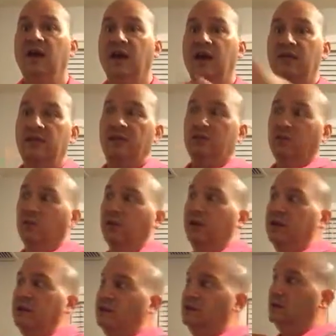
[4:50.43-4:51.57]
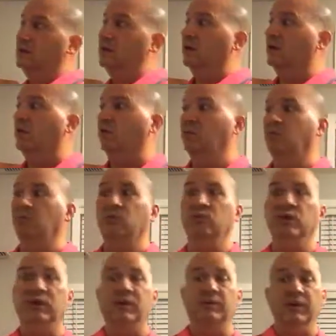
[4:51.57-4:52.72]
And then we, when
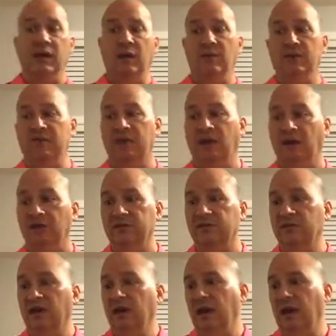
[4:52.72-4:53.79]
we can become adults